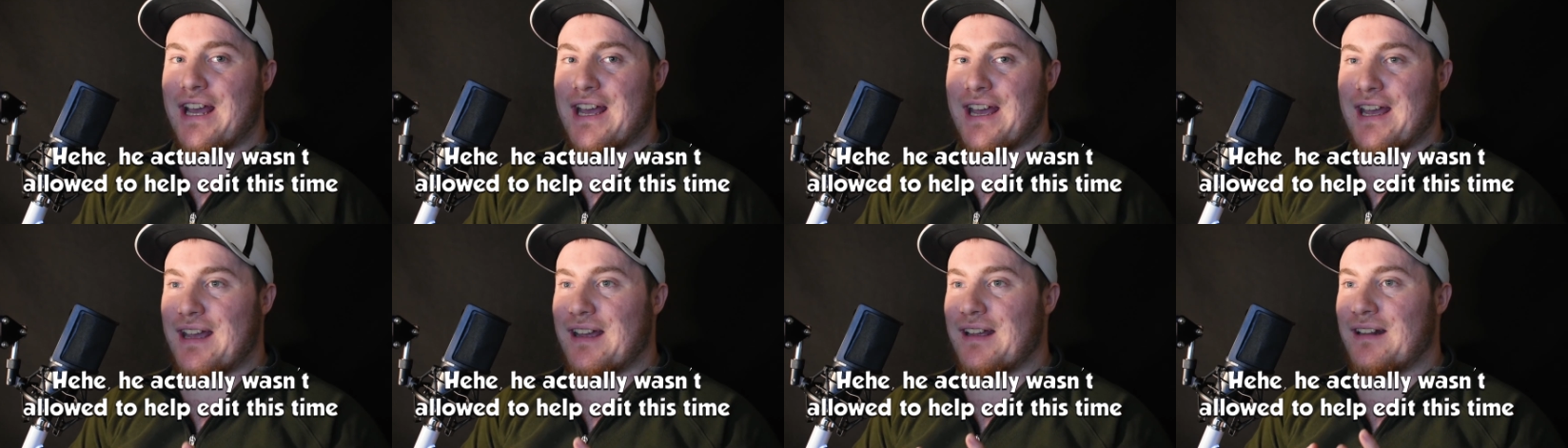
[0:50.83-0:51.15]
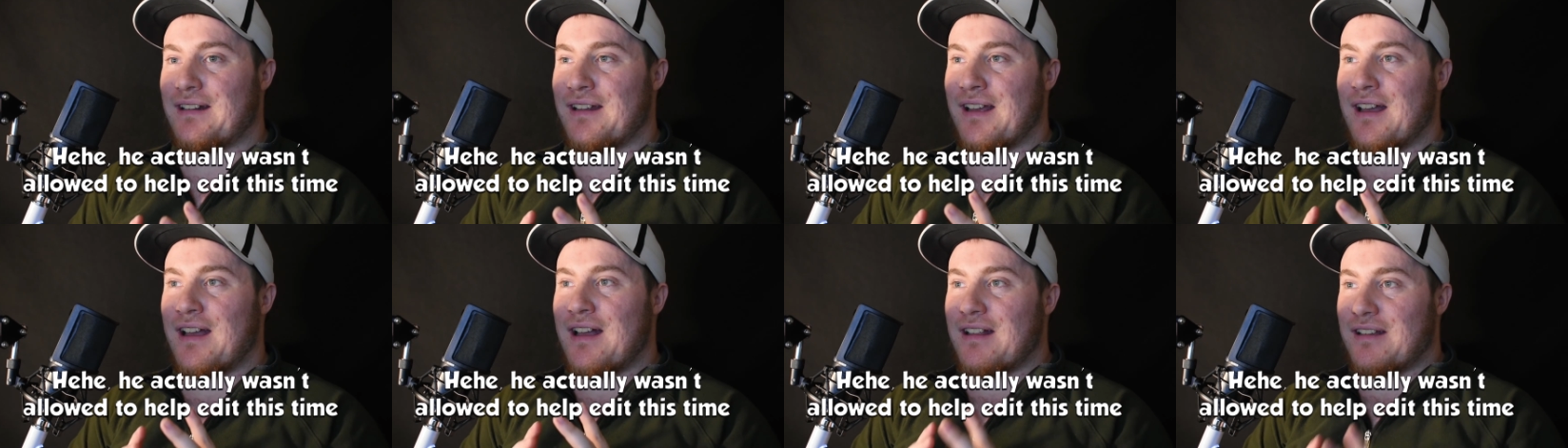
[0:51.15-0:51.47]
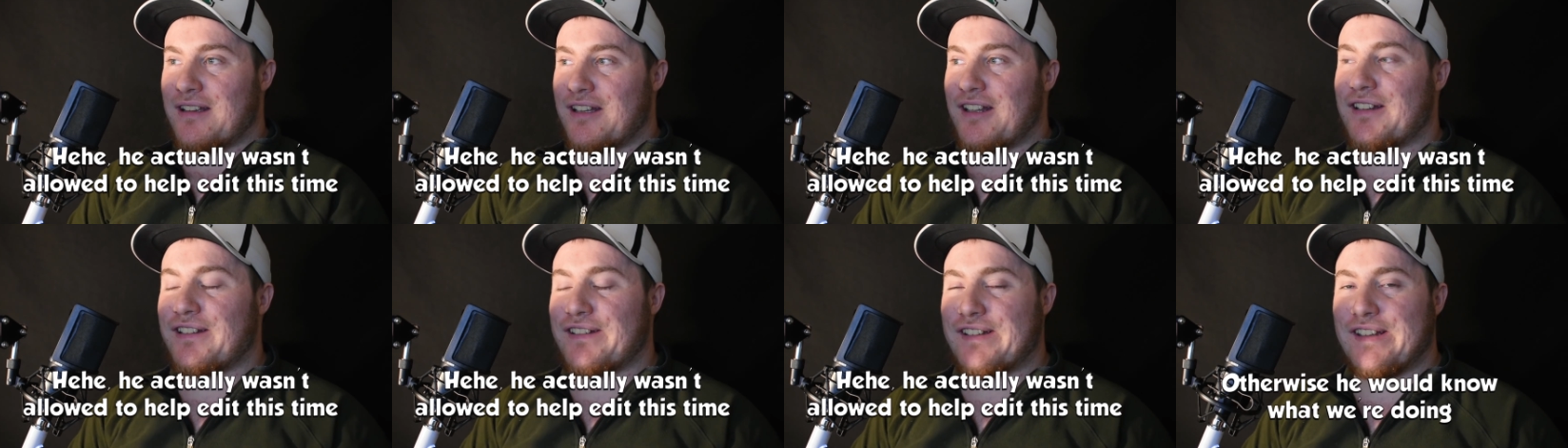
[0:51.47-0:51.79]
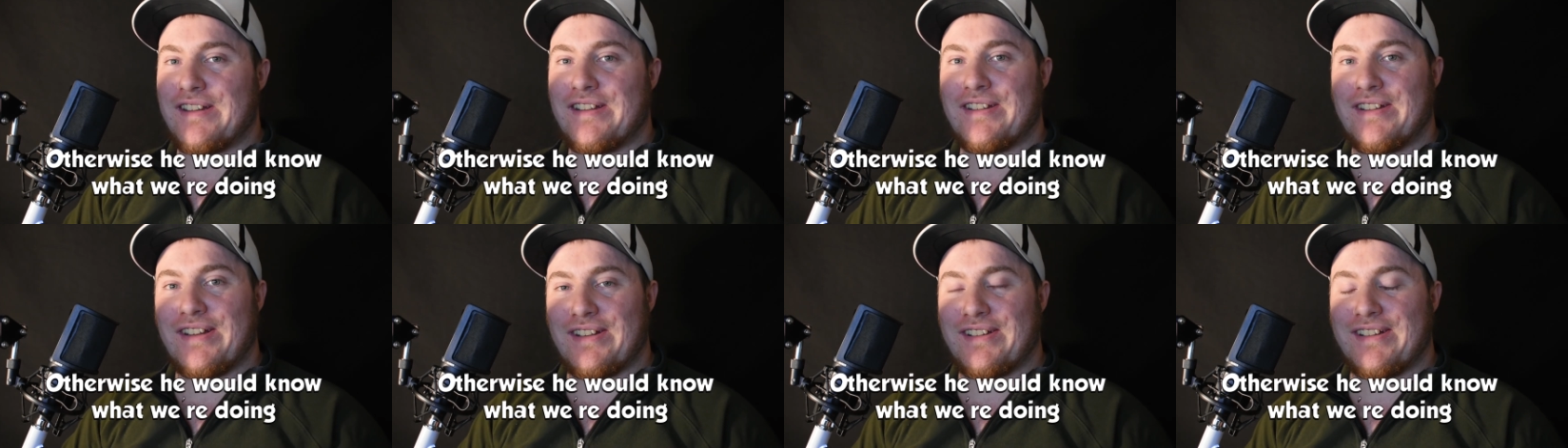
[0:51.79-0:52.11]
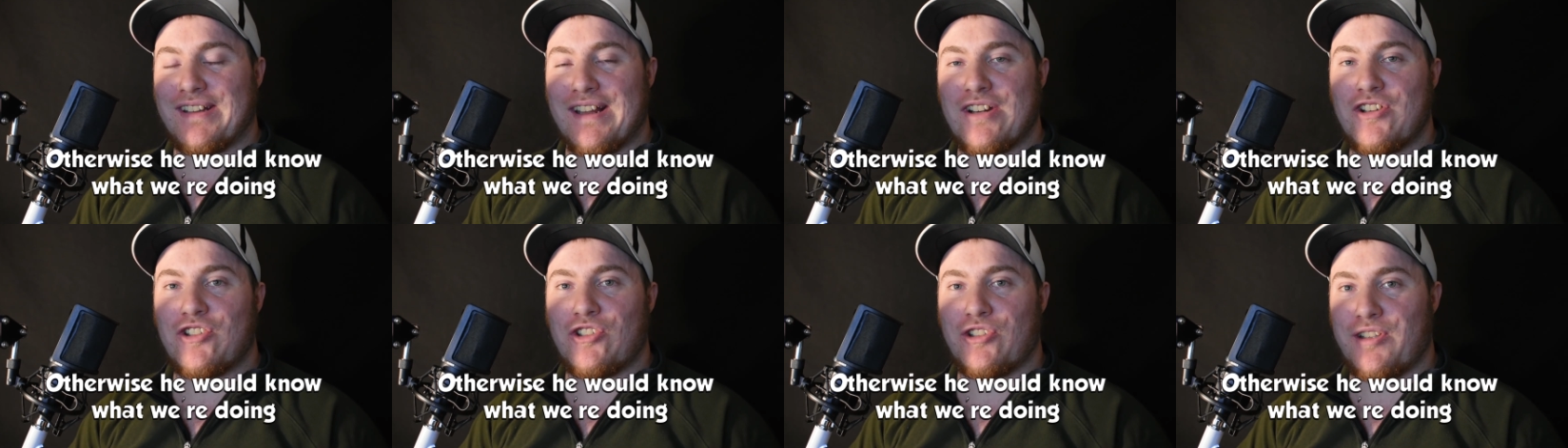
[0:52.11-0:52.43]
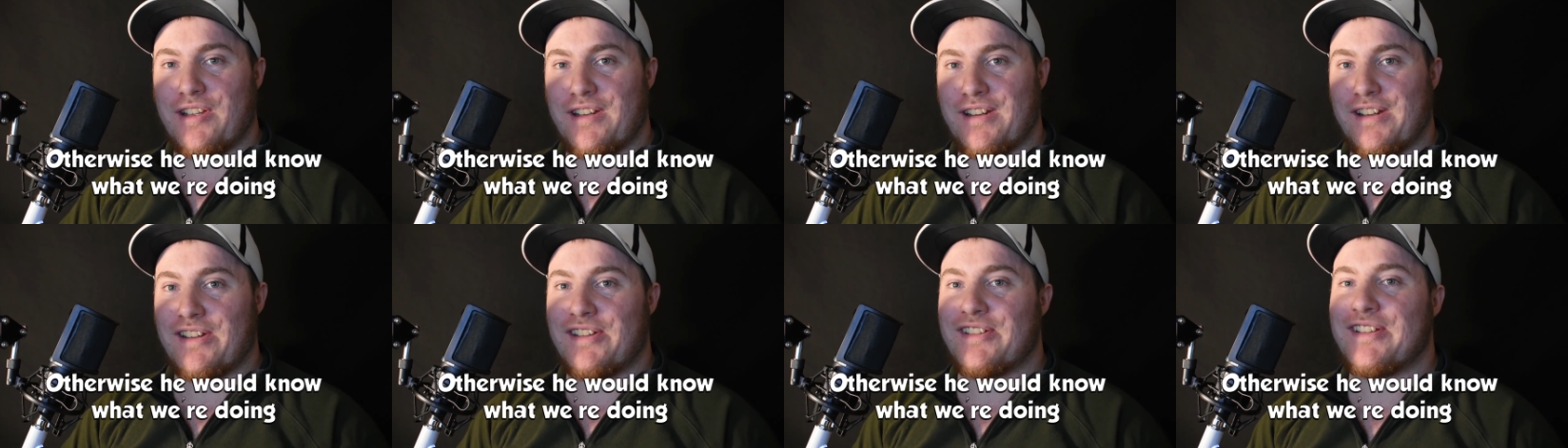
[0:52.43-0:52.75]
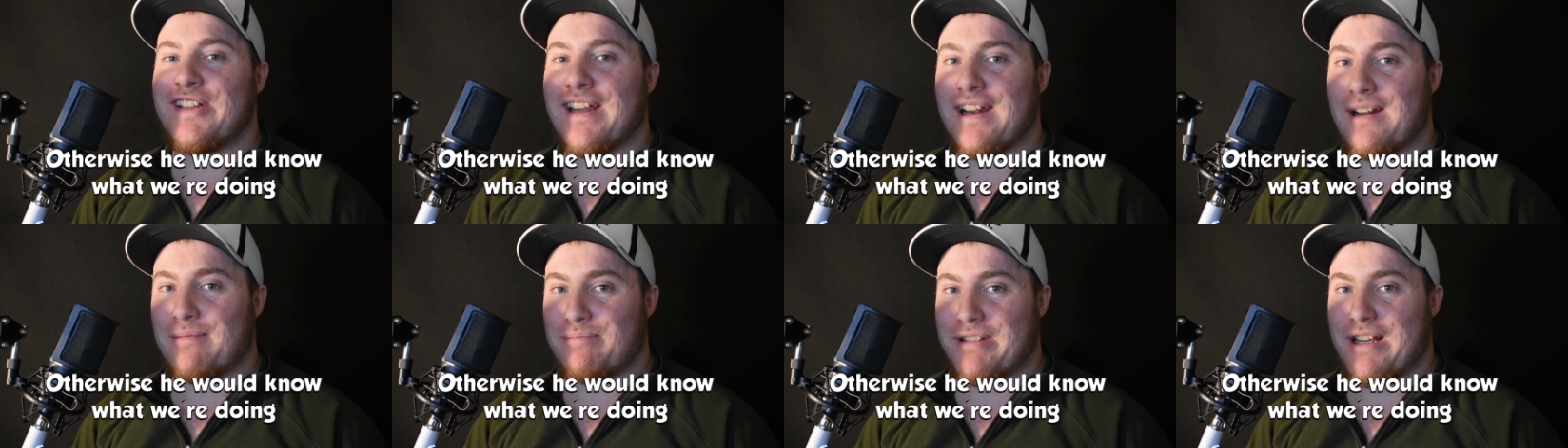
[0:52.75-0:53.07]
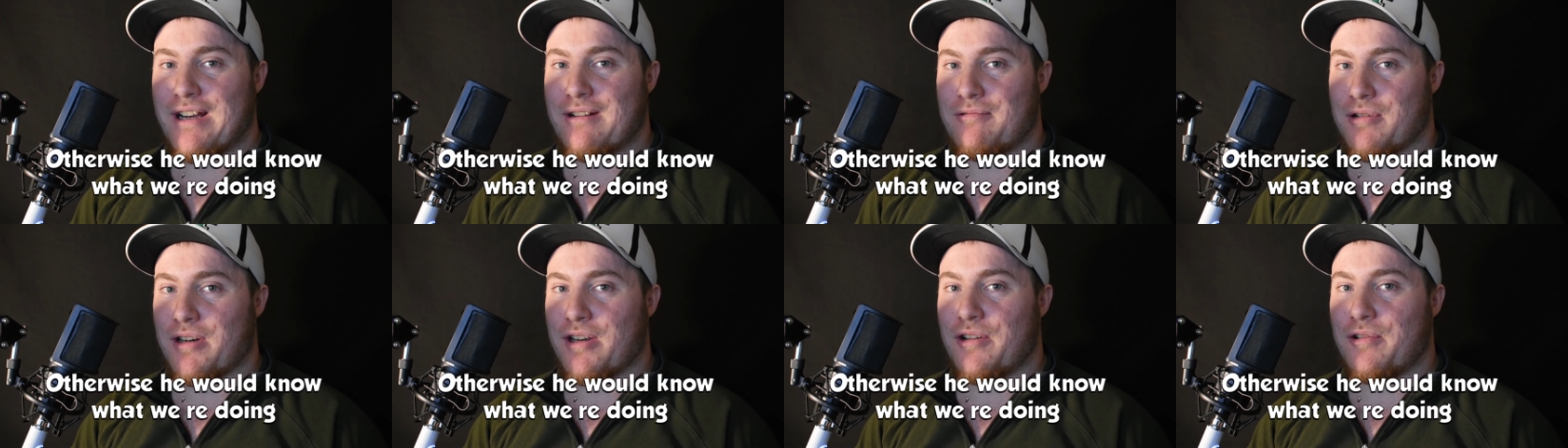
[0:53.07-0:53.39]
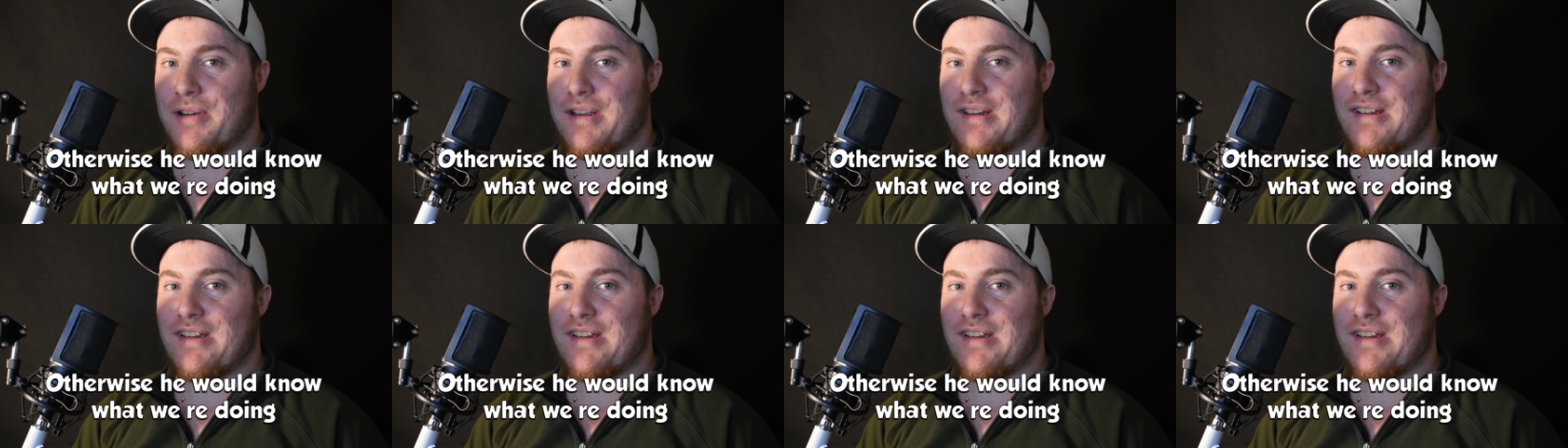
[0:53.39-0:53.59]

and this is essentially the setup that we're going